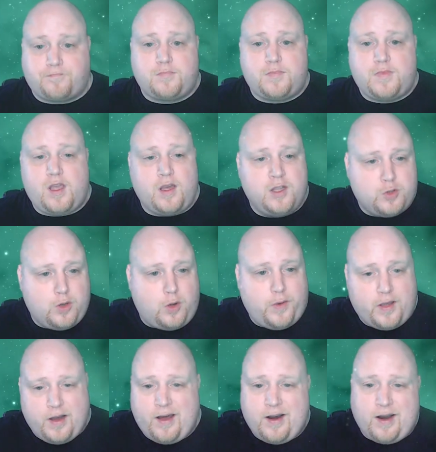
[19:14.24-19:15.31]
it's what we
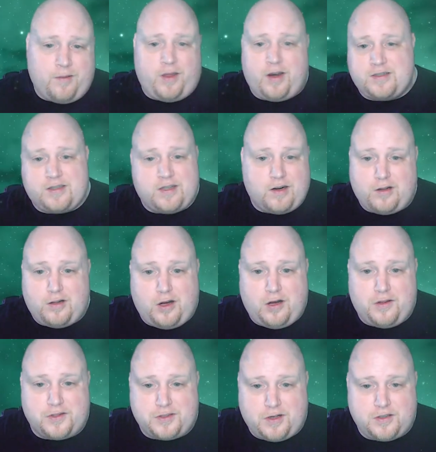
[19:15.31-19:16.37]
got. I managed to get a claw on the
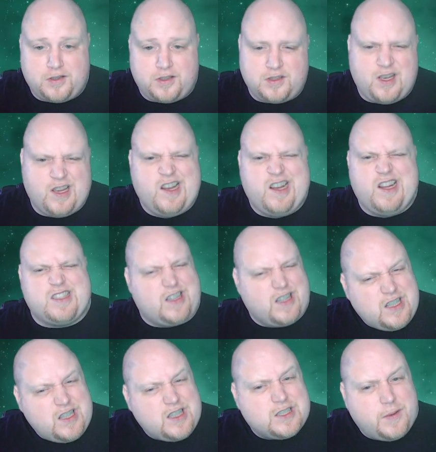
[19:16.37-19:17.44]
sergeants. It's a
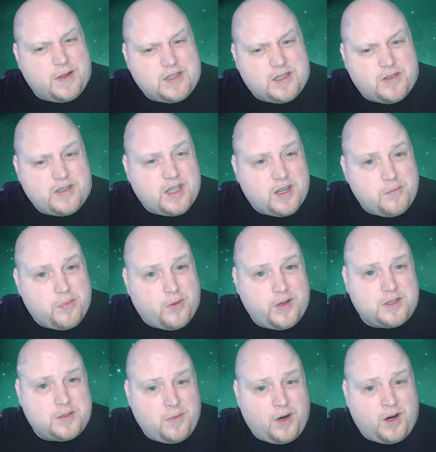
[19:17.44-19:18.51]
little expensive at 10 points
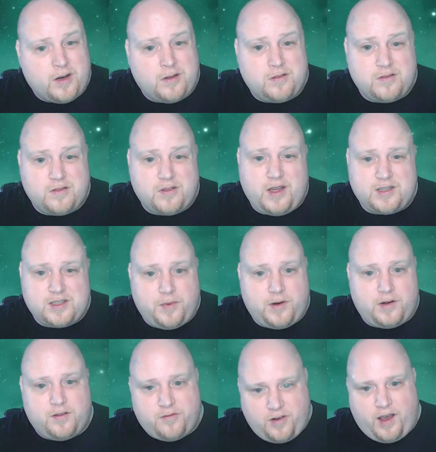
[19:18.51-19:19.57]
a model as compared to
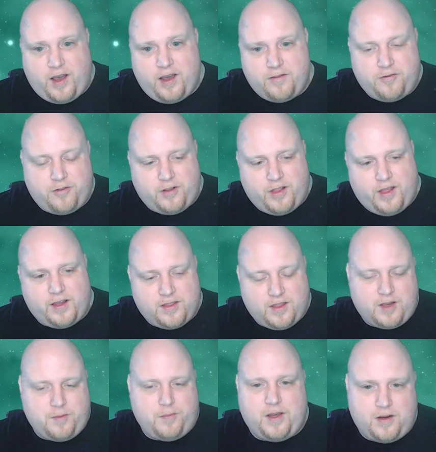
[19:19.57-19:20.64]
5 for like the
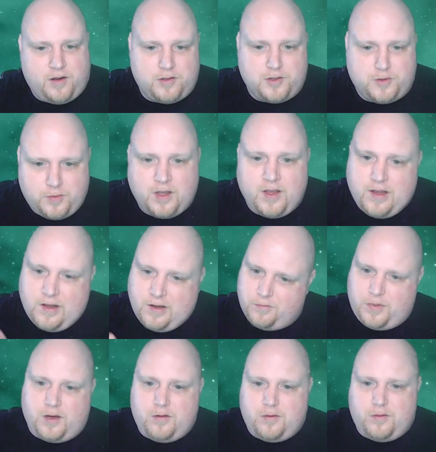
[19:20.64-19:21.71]
commandos,
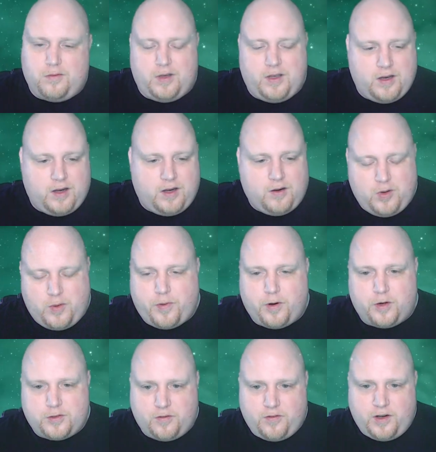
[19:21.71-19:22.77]
but we
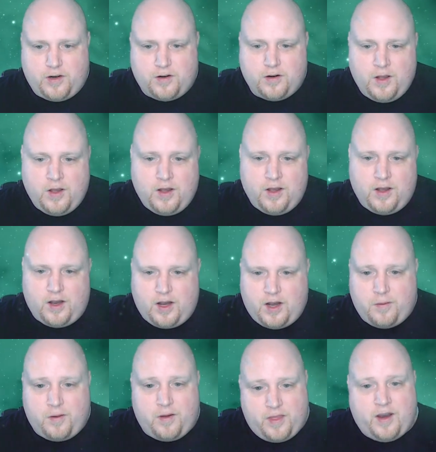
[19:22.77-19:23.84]
persevere.
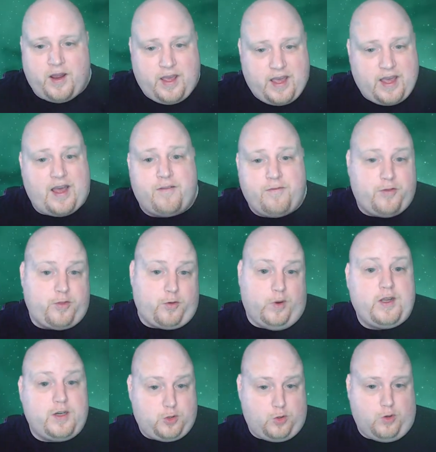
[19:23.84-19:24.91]
And then I have 3
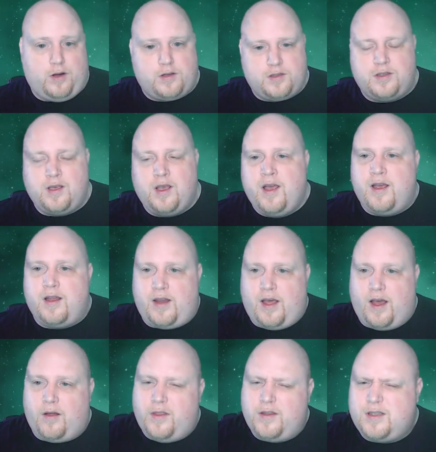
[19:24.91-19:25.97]
trucks. Now
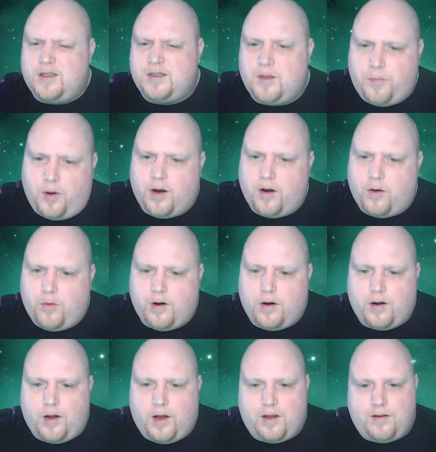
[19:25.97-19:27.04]
this is the part where
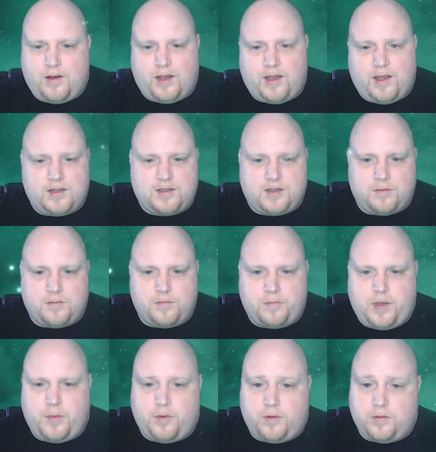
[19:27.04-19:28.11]
I get some
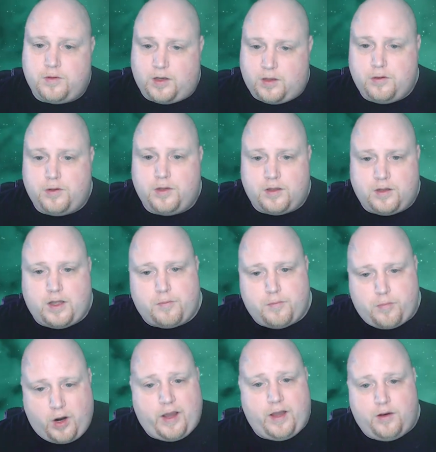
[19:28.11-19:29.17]
people, including like
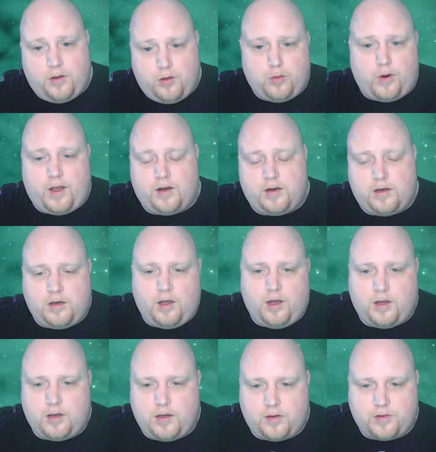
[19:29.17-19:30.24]
Brian, who ran
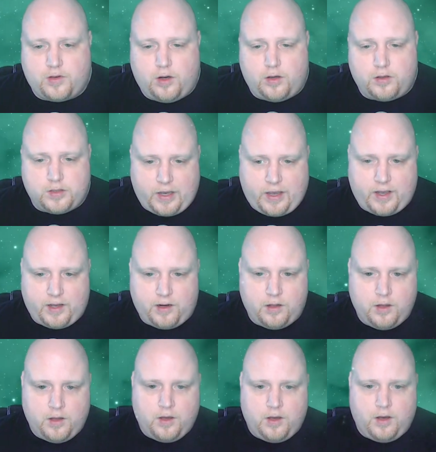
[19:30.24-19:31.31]
Death Skulls at
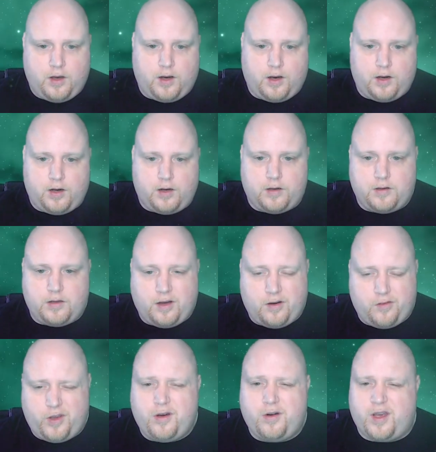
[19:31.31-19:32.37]

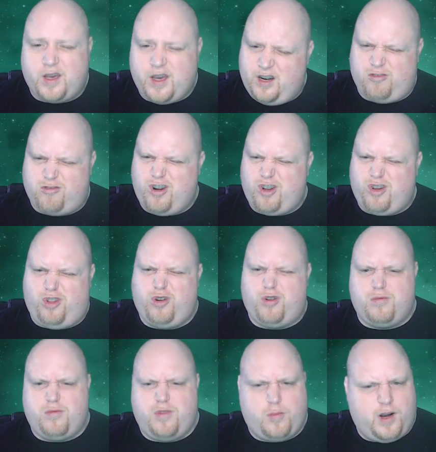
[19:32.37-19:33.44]
LVO, to kind of wrinkle their
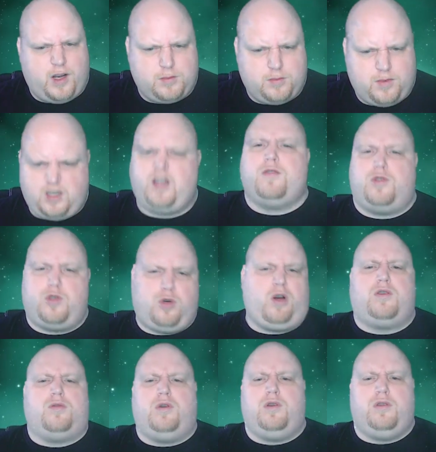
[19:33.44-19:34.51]
brows at me. Dead
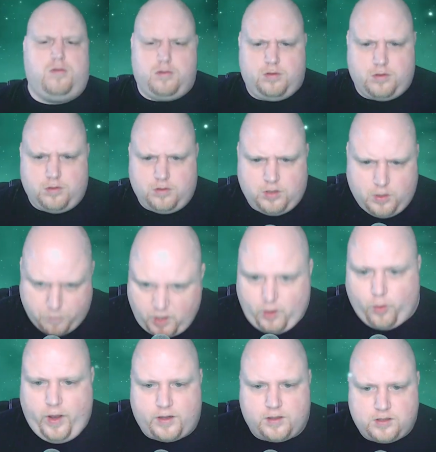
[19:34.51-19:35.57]
trucks, what are you battle
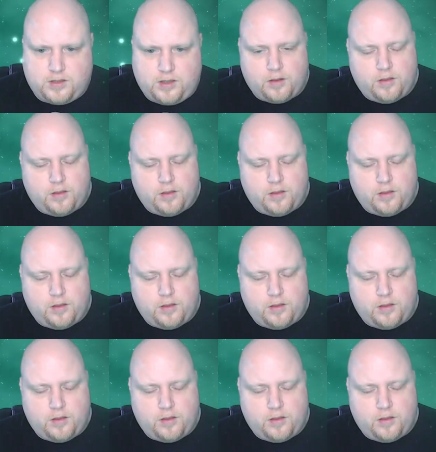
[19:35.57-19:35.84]
wagons, Seth?